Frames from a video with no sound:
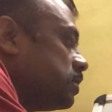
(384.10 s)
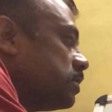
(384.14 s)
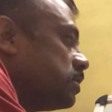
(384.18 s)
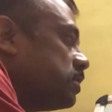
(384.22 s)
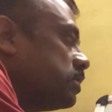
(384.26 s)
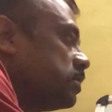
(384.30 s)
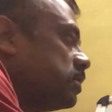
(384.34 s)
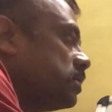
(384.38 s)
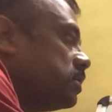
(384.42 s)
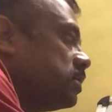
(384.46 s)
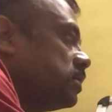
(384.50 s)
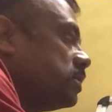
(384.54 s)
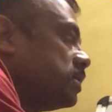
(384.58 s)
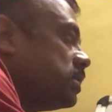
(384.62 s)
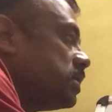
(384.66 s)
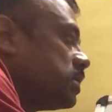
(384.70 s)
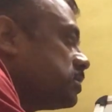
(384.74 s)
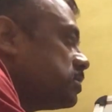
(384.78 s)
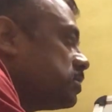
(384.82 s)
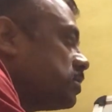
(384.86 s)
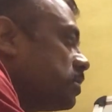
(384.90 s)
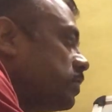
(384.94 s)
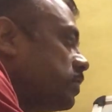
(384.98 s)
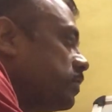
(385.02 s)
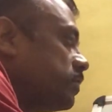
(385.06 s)
d
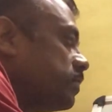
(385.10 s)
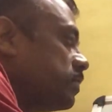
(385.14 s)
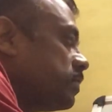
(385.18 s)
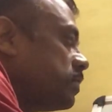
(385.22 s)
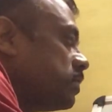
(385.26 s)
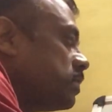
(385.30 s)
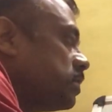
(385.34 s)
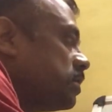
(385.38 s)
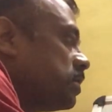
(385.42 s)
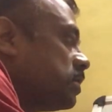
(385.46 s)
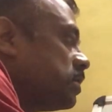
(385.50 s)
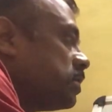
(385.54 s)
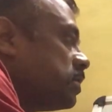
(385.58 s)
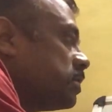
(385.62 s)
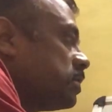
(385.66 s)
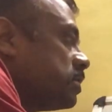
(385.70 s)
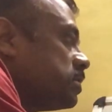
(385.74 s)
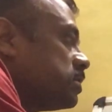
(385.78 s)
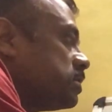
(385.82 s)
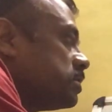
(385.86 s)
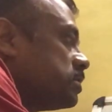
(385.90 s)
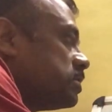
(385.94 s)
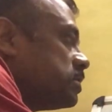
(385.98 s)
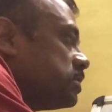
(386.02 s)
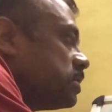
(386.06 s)
dx of
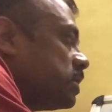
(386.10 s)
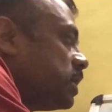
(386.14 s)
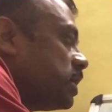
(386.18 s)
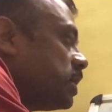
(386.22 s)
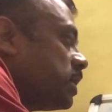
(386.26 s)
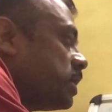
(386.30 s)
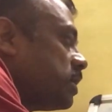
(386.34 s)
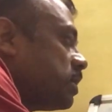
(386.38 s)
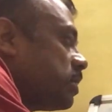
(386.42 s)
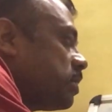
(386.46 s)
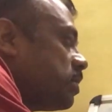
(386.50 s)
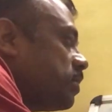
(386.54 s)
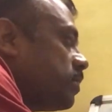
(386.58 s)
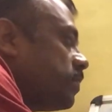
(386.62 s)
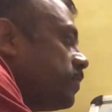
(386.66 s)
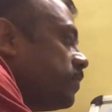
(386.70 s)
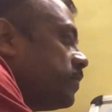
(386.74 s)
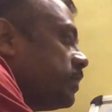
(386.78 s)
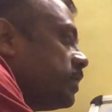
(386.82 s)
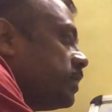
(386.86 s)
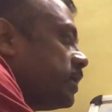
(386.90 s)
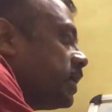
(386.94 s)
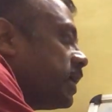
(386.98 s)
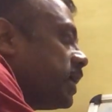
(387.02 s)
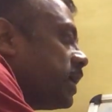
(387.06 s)
sec of
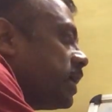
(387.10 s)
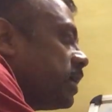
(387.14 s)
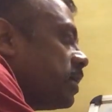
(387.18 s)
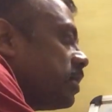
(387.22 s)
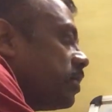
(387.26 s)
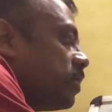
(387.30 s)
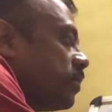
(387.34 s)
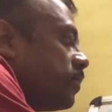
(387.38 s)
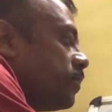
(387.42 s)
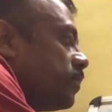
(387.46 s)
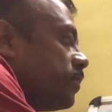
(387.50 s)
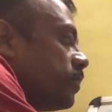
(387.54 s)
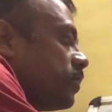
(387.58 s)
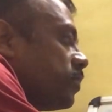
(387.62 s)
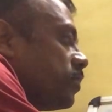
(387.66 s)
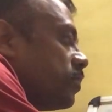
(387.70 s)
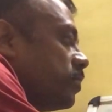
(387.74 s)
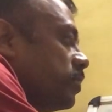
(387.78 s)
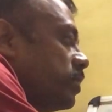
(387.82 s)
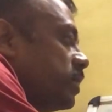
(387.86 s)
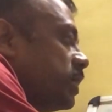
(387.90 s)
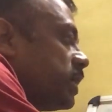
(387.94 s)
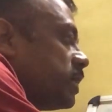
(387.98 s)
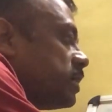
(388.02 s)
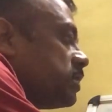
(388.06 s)
tan of
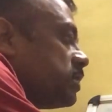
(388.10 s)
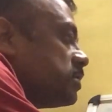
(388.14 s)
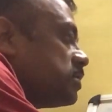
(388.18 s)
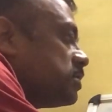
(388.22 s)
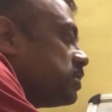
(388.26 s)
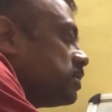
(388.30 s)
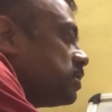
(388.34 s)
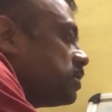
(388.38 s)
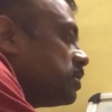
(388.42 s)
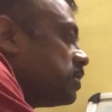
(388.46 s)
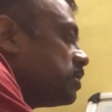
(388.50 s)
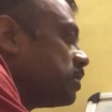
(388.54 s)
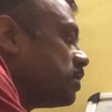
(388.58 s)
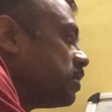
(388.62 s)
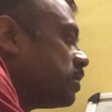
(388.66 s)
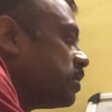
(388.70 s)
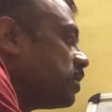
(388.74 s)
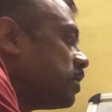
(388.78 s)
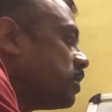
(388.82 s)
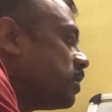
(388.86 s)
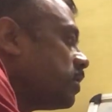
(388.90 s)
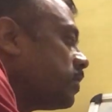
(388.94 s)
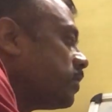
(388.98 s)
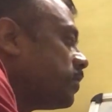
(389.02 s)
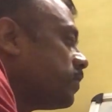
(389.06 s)
root x
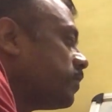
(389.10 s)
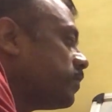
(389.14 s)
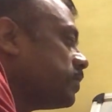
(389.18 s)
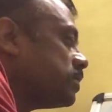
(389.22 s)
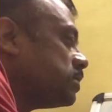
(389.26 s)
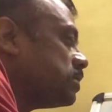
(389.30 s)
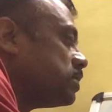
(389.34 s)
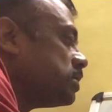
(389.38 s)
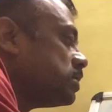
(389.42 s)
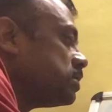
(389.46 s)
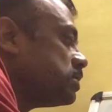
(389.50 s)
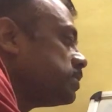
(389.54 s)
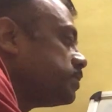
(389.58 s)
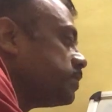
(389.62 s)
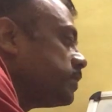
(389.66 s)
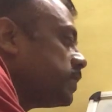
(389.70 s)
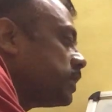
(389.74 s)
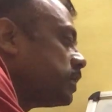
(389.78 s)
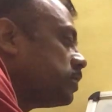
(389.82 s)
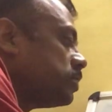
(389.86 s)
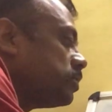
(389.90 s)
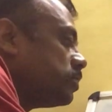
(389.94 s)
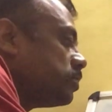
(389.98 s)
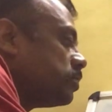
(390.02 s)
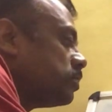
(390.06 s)
with
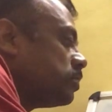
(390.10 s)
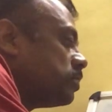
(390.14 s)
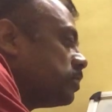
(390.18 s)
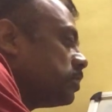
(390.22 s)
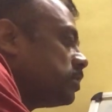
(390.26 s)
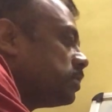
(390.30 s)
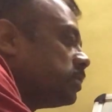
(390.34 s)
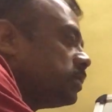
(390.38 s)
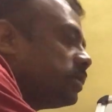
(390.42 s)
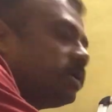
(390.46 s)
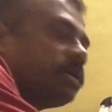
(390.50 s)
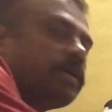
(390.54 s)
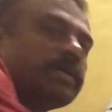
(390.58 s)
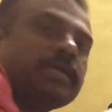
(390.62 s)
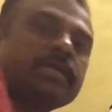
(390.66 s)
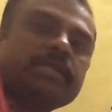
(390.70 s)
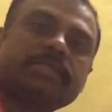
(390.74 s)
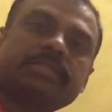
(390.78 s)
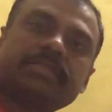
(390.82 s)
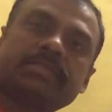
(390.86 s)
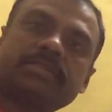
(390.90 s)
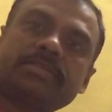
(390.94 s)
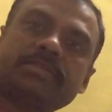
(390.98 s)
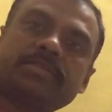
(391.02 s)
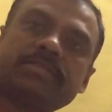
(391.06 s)
respect to
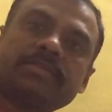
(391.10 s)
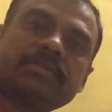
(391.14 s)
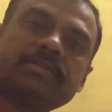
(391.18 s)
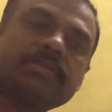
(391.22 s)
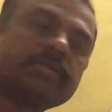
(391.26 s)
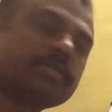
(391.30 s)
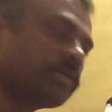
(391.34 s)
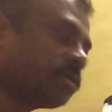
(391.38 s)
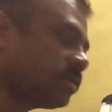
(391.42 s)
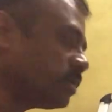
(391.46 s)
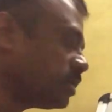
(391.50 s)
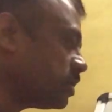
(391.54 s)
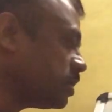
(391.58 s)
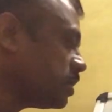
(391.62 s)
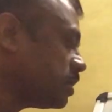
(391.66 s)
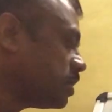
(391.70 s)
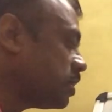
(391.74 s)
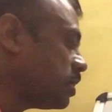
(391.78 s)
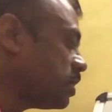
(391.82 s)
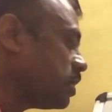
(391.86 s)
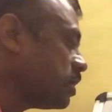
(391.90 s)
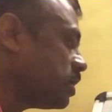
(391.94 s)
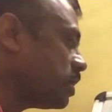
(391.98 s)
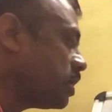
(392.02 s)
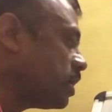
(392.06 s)
dx.
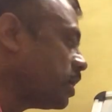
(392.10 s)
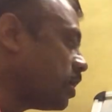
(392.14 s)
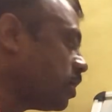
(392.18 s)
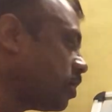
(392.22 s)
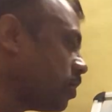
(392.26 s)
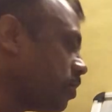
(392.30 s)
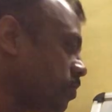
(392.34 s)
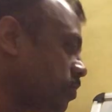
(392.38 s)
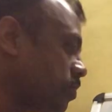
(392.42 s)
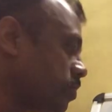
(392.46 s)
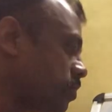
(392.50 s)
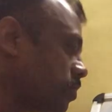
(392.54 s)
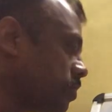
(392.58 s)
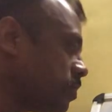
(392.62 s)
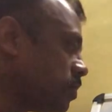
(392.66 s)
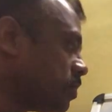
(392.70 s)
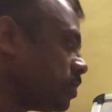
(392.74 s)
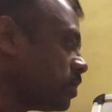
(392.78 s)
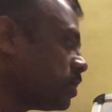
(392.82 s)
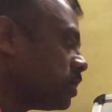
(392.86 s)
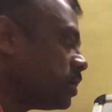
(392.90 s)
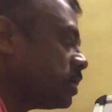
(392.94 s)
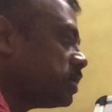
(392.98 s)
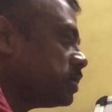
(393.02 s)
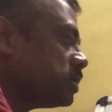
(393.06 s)
Now
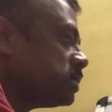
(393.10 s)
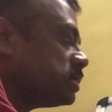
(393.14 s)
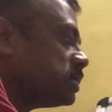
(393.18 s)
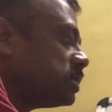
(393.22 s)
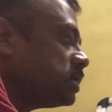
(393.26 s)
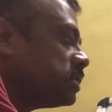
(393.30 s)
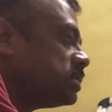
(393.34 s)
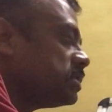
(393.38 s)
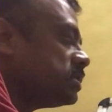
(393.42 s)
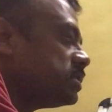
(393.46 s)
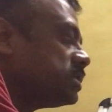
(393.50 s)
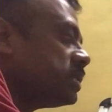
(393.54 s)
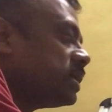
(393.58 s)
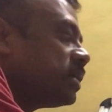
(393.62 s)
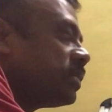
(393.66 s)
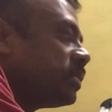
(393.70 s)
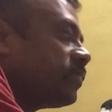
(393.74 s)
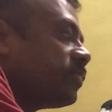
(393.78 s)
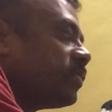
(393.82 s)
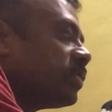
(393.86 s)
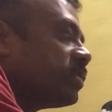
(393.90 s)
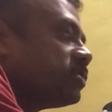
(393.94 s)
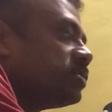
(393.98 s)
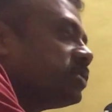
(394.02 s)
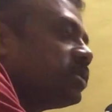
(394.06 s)
since sec
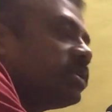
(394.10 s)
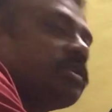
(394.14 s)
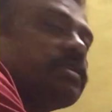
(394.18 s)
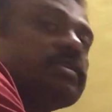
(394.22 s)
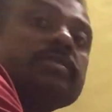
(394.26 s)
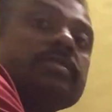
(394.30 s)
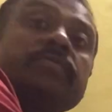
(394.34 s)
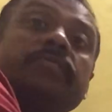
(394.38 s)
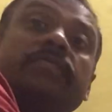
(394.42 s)
function is a